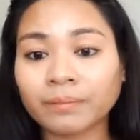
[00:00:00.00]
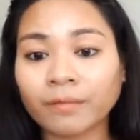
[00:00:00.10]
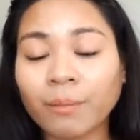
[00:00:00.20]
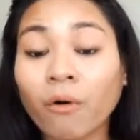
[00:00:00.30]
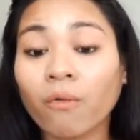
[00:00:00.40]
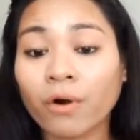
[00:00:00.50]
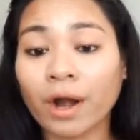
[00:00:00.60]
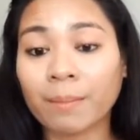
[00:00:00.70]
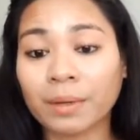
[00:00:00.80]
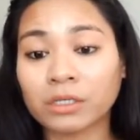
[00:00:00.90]

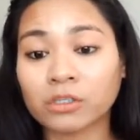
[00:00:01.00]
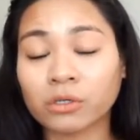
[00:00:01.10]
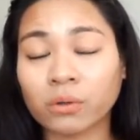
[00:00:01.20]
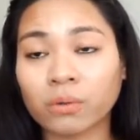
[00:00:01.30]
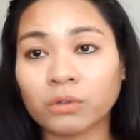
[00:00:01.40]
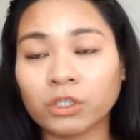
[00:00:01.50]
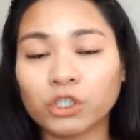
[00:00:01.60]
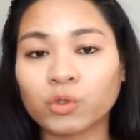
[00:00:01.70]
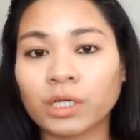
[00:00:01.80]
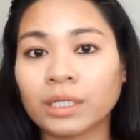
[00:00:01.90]
program, and so
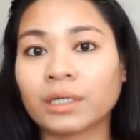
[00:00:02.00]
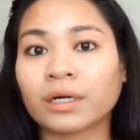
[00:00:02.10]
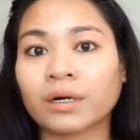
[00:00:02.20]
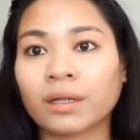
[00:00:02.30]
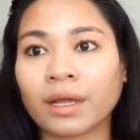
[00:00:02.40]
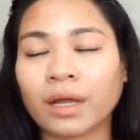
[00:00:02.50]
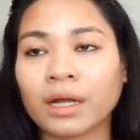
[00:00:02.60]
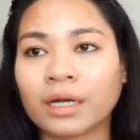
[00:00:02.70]
usually they're like an